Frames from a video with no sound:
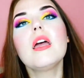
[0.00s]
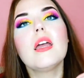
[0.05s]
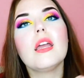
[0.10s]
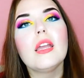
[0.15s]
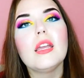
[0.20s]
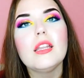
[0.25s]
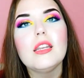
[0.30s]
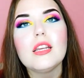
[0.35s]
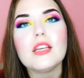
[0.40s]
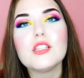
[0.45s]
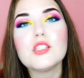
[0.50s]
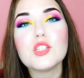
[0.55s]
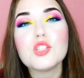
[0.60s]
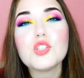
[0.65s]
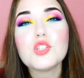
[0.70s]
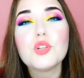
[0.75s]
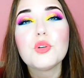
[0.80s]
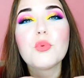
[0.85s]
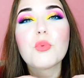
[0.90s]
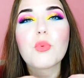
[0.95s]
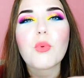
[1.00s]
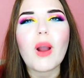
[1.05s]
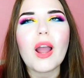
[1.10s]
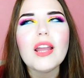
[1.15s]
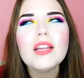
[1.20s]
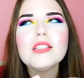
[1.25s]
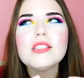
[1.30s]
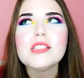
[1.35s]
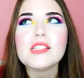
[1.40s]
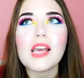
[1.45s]
It is to
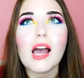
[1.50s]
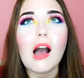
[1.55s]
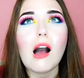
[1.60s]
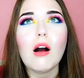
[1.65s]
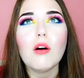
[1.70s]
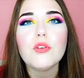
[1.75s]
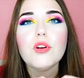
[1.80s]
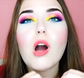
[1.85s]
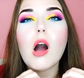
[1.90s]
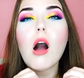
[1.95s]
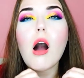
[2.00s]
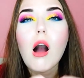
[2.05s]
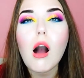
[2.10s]
write down